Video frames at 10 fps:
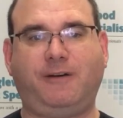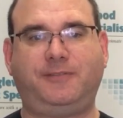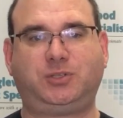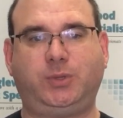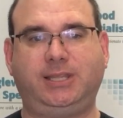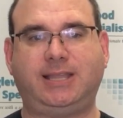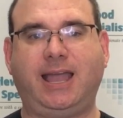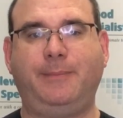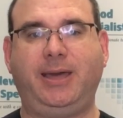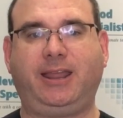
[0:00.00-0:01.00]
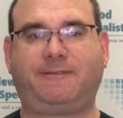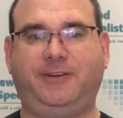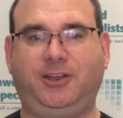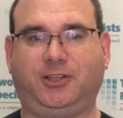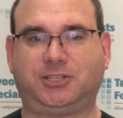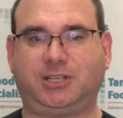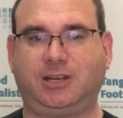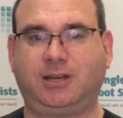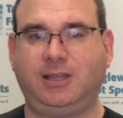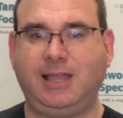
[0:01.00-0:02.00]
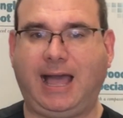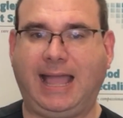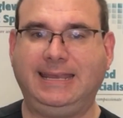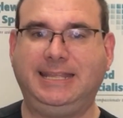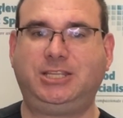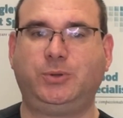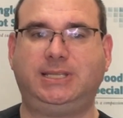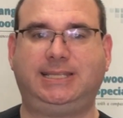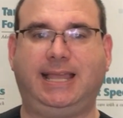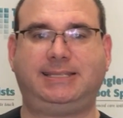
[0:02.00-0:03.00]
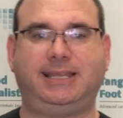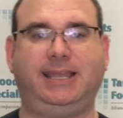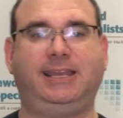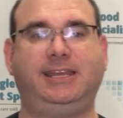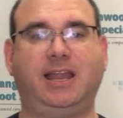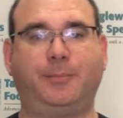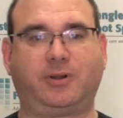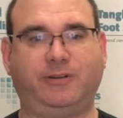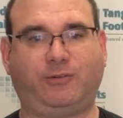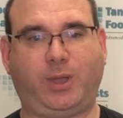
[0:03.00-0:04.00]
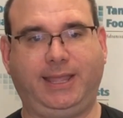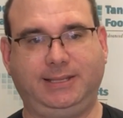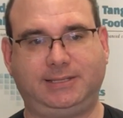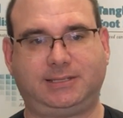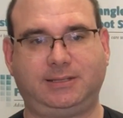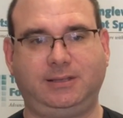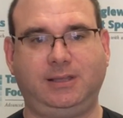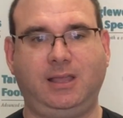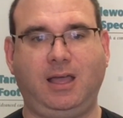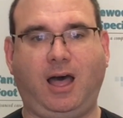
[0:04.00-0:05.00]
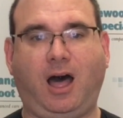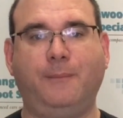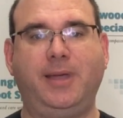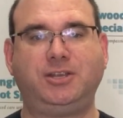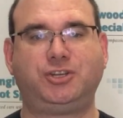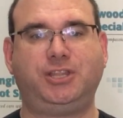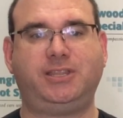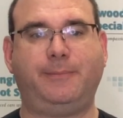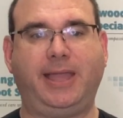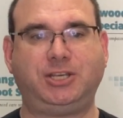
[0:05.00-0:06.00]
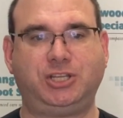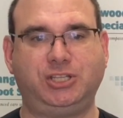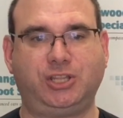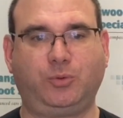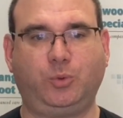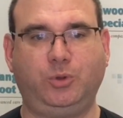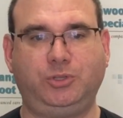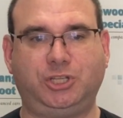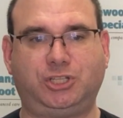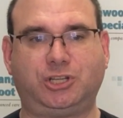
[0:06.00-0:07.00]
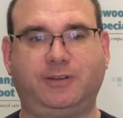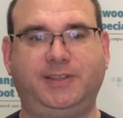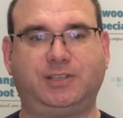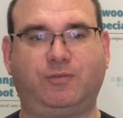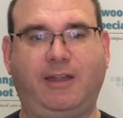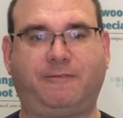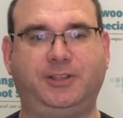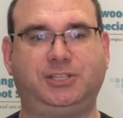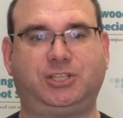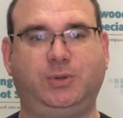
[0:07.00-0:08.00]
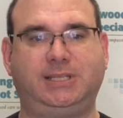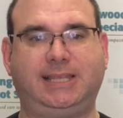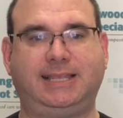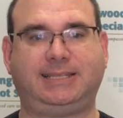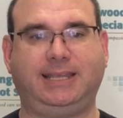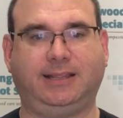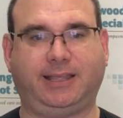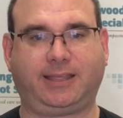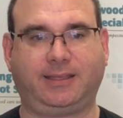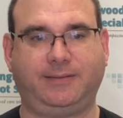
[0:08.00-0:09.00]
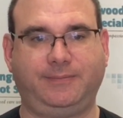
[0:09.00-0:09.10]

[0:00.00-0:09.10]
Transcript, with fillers: office with a diabetic foot ulcer, I need to assess it in a number of ways. I'll measure the dimensions of the wound to serve as a reference to assess healing.